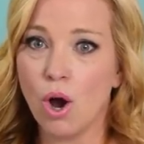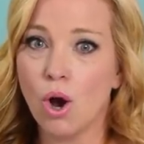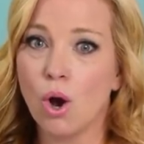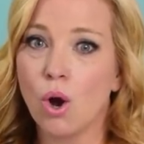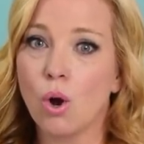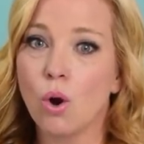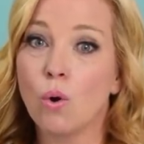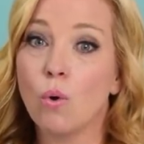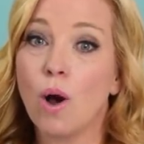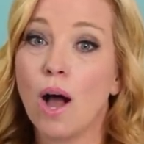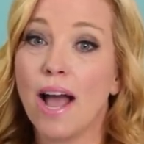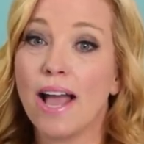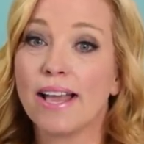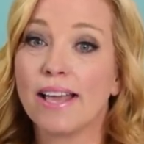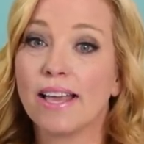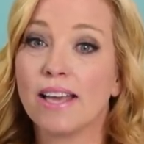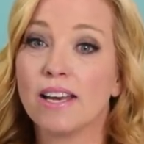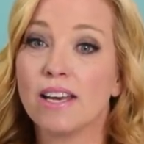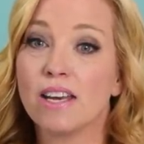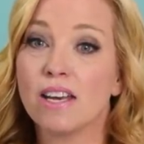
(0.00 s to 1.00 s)
Oh, I
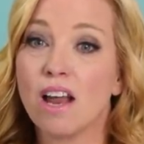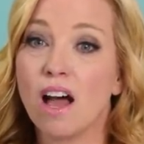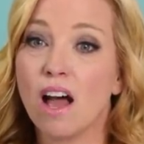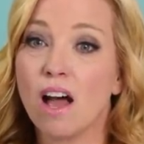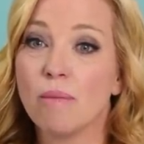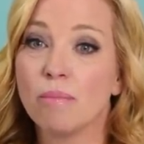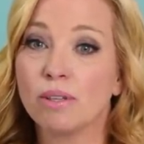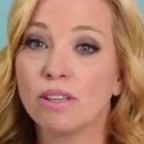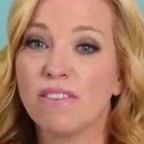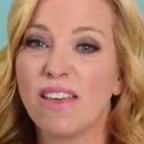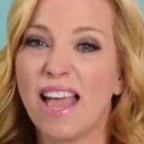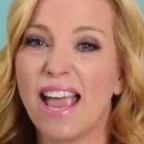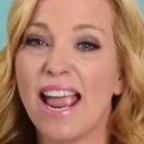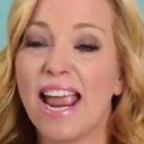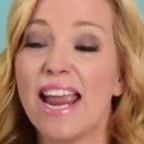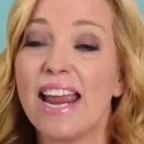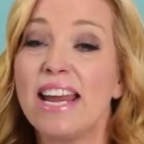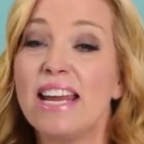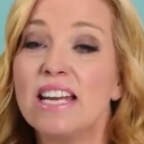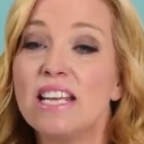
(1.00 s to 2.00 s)
cannot believe it.
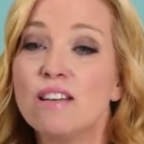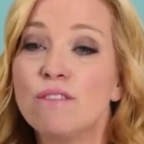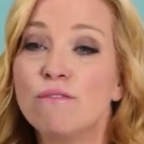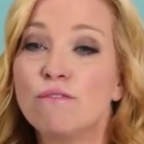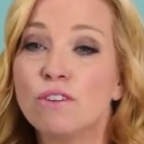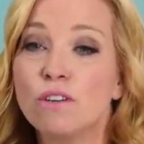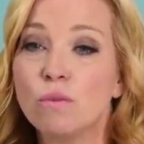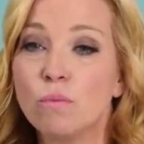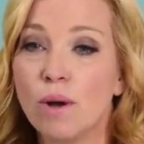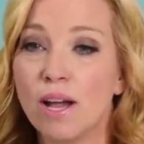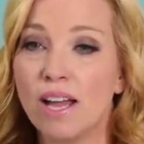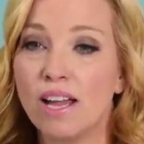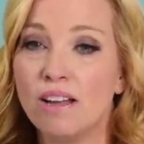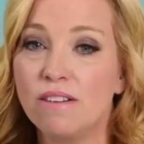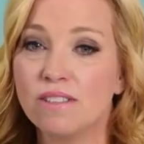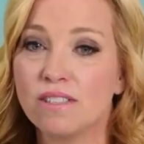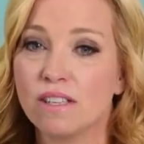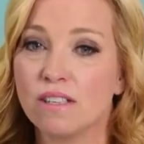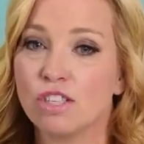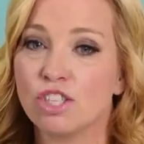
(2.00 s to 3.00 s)
80-foot
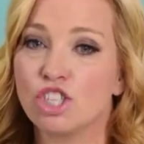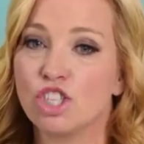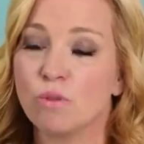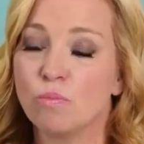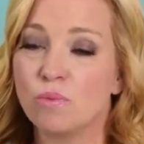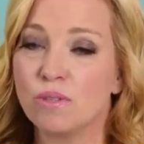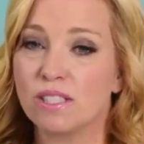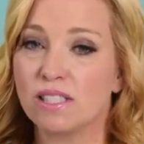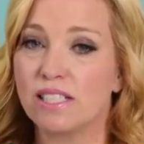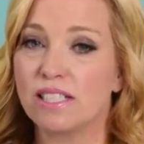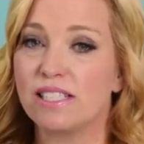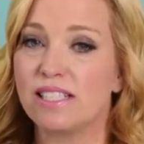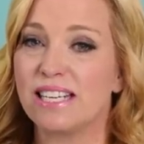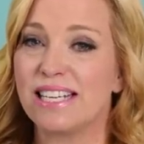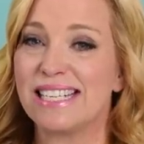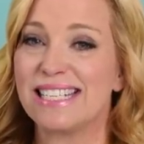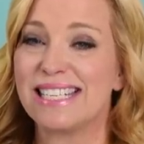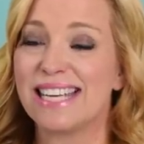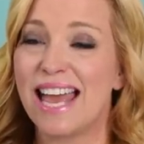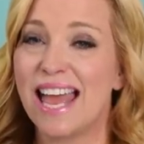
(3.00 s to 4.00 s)
waves and the ship was
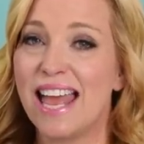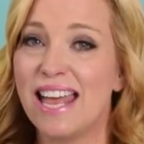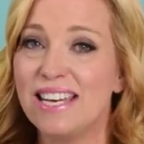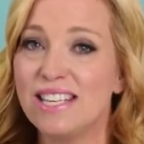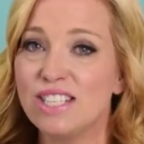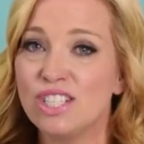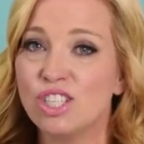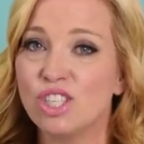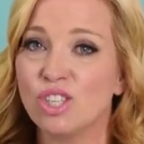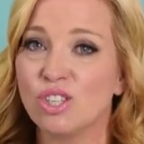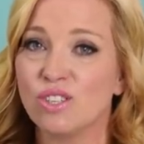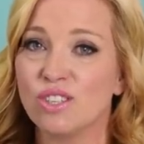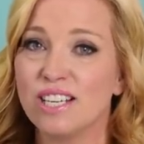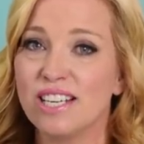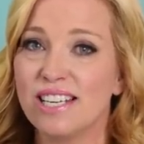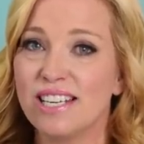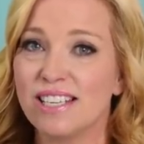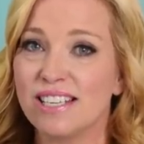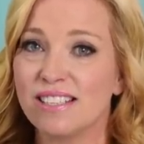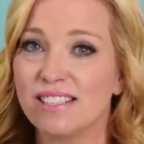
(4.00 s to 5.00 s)
listing 10
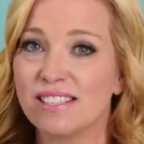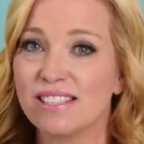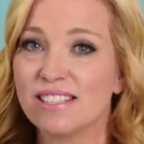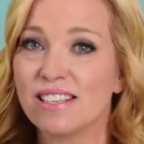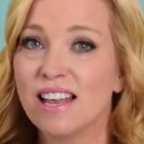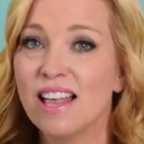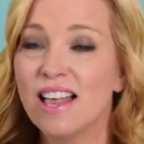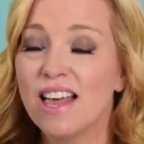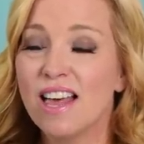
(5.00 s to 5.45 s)
degrees.